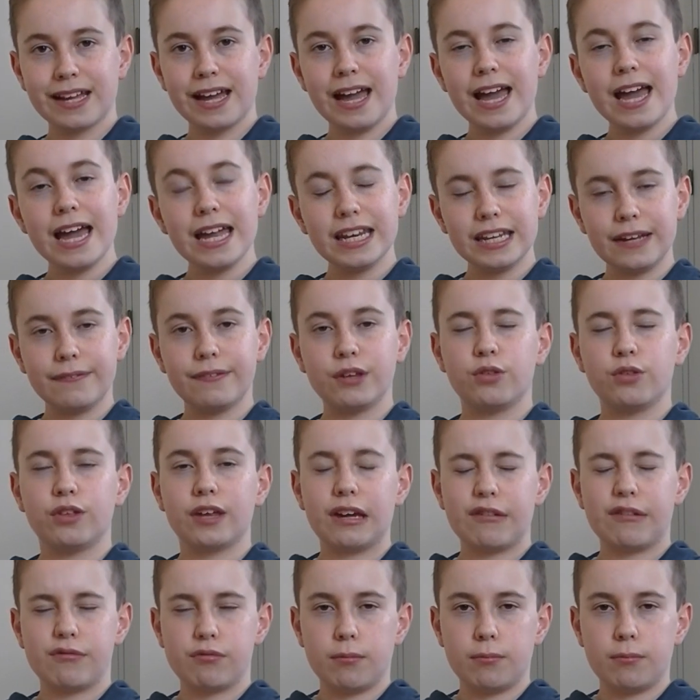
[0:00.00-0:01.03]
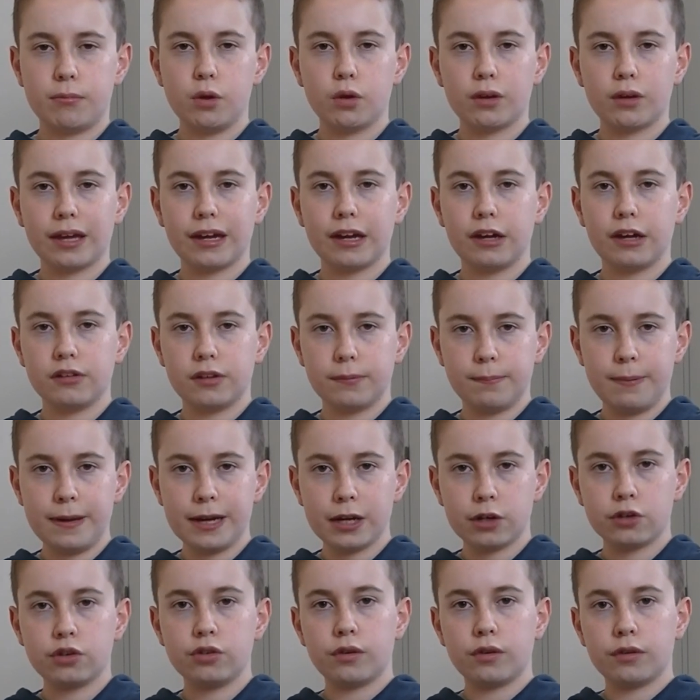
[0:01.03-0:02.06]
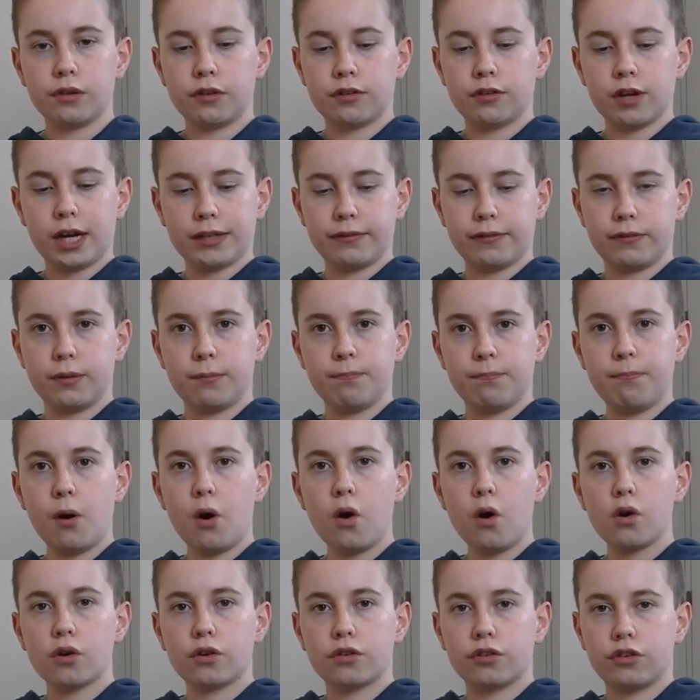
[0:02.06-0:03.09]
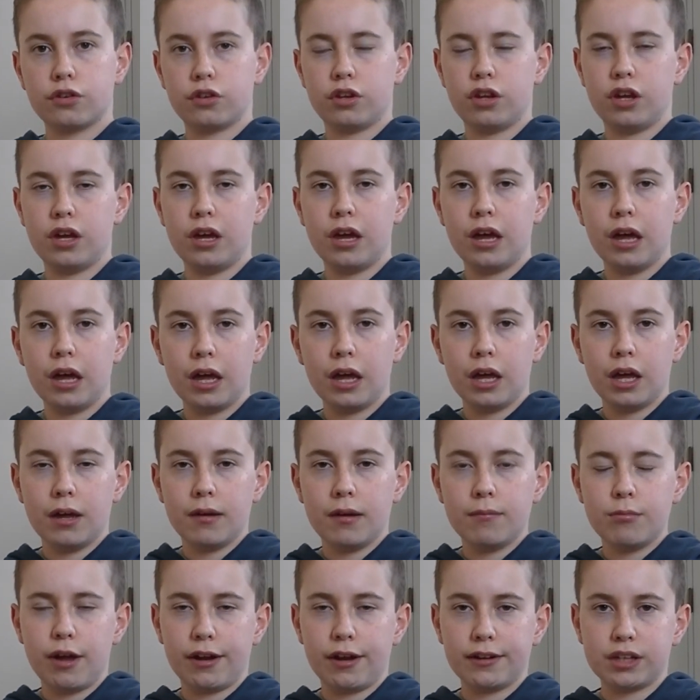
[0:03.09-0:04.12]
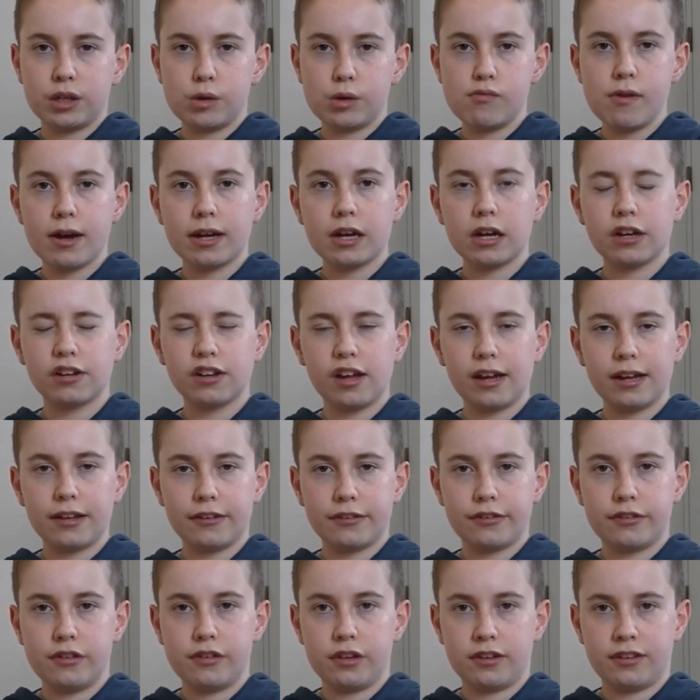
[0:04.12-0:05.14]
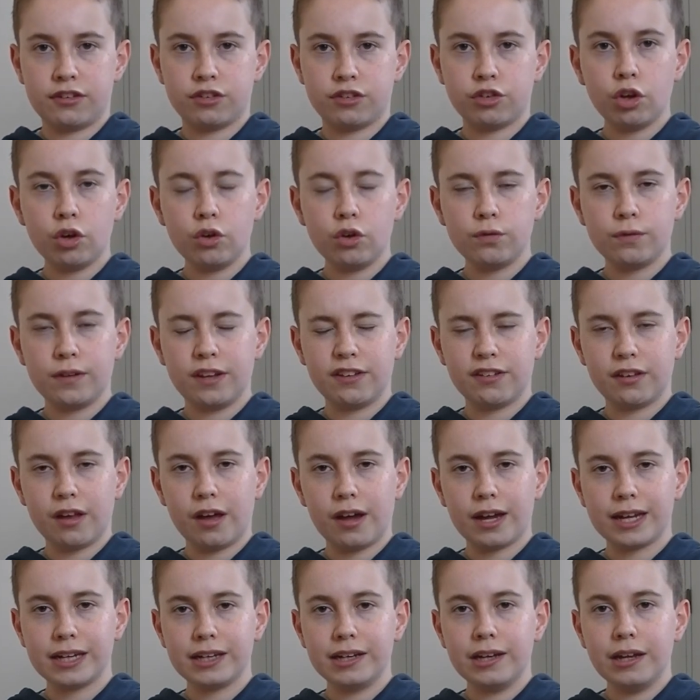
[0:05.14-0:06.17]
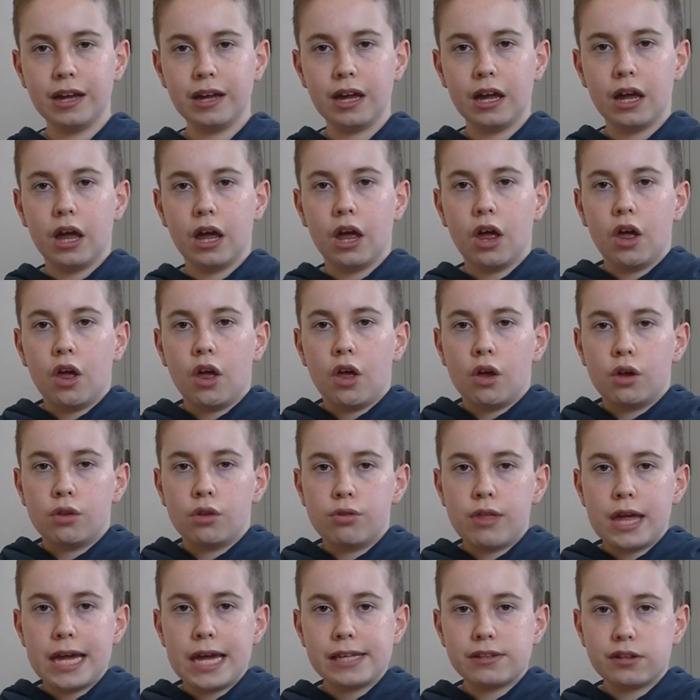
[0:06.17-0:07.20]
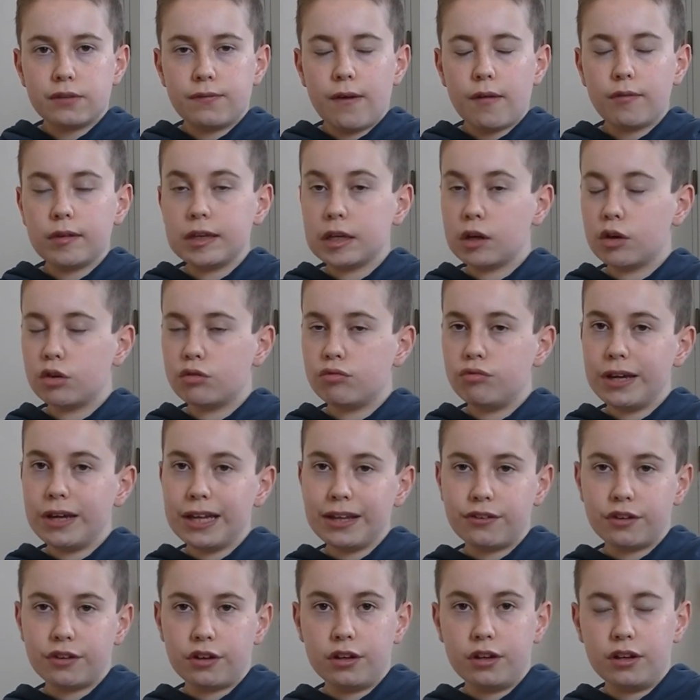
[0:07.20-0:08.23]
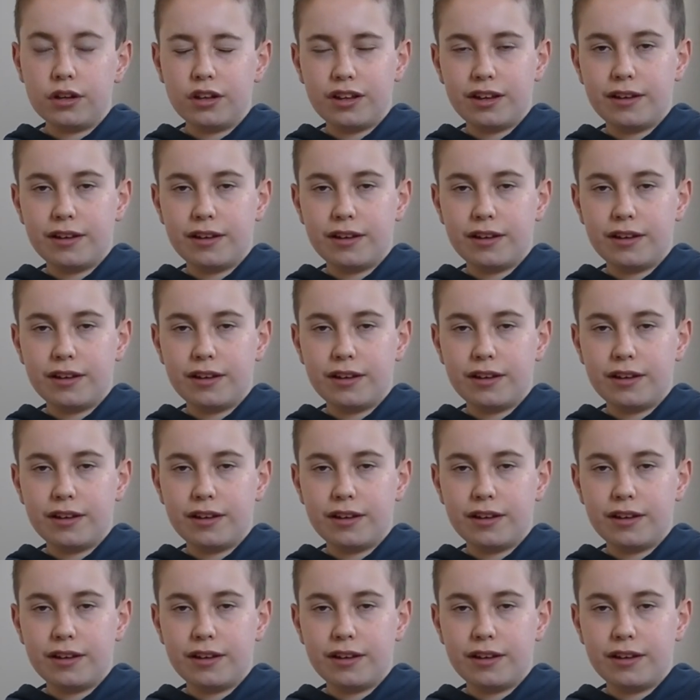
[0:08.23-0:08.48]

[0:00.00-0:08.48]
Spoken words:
And if you think from looking at the picture on the side of the box that you recognise this stove design, there's a very good reason.